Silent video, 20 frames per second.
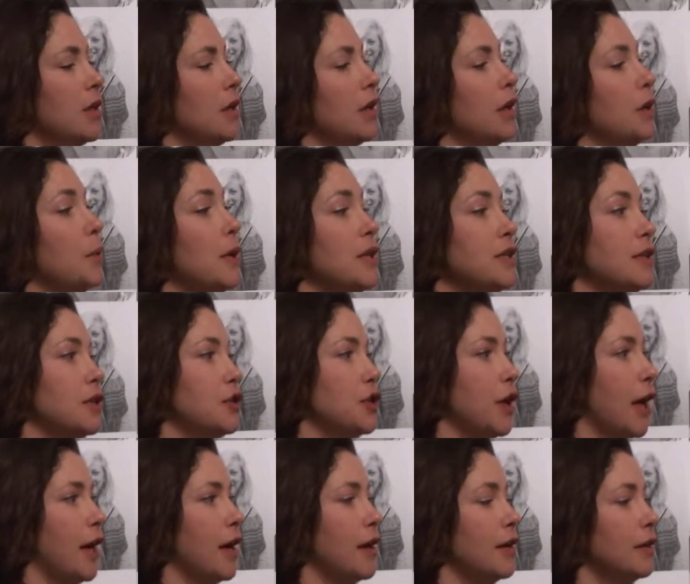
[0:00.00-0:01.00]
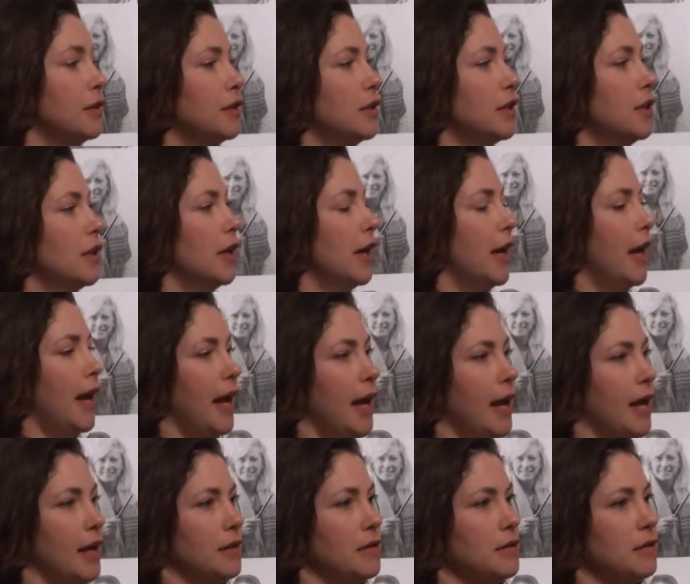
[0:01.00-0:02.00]
He went to jail.
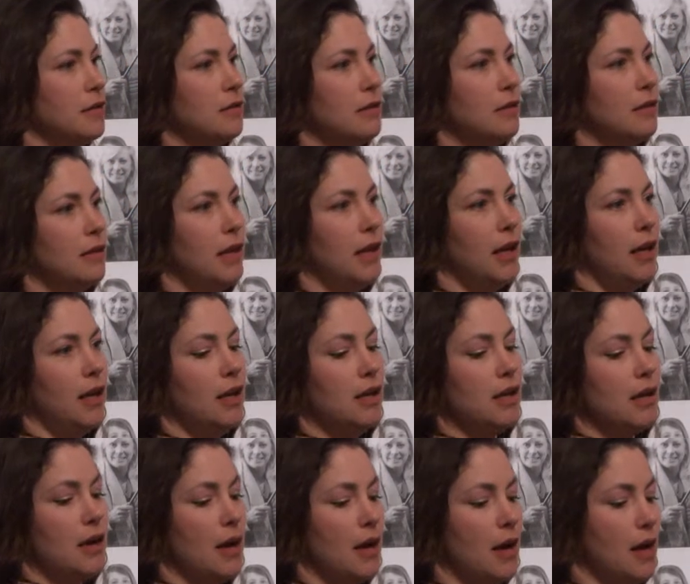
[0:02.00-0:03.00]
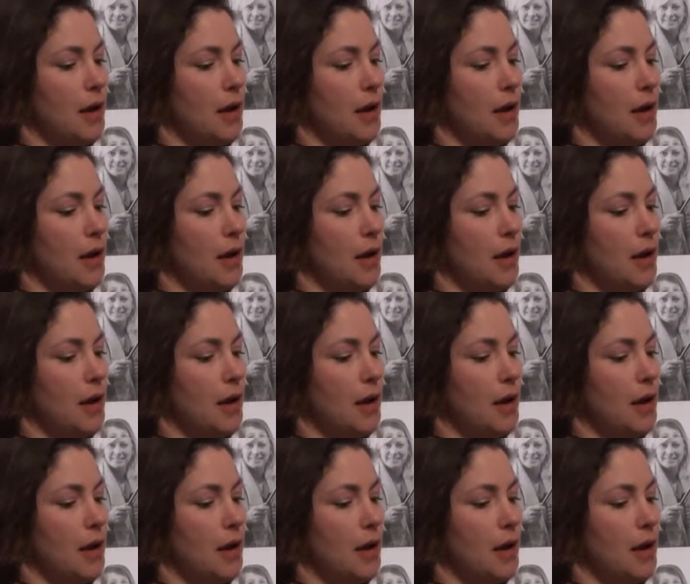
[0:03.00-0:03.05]
And the